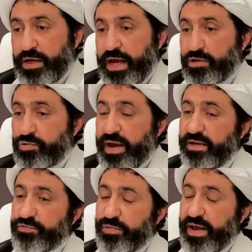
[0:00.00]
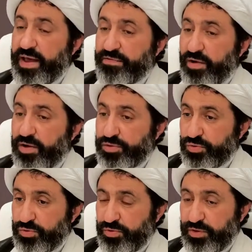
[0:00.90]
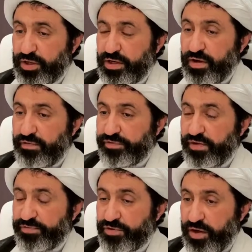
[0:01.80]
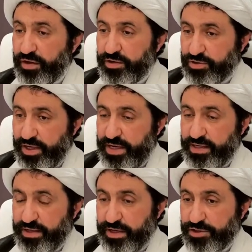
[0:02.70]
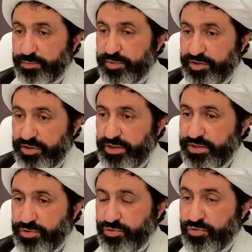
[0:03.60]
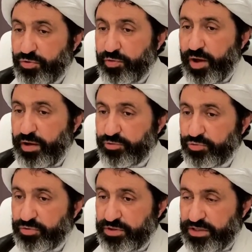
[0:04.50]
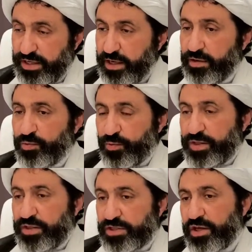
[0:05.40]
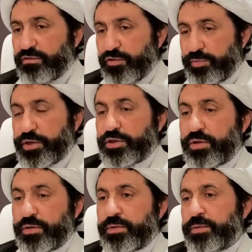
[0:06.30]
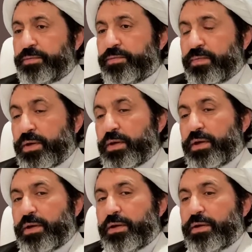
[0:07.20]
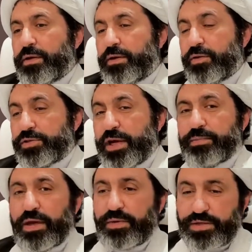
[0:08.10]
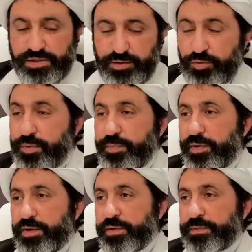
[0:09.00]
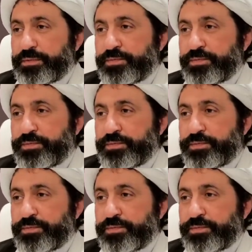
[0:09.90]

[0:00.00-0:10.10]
And you have to have also enough of knowledge and expertise to know how to deal with this information. You know, sometimes I say to people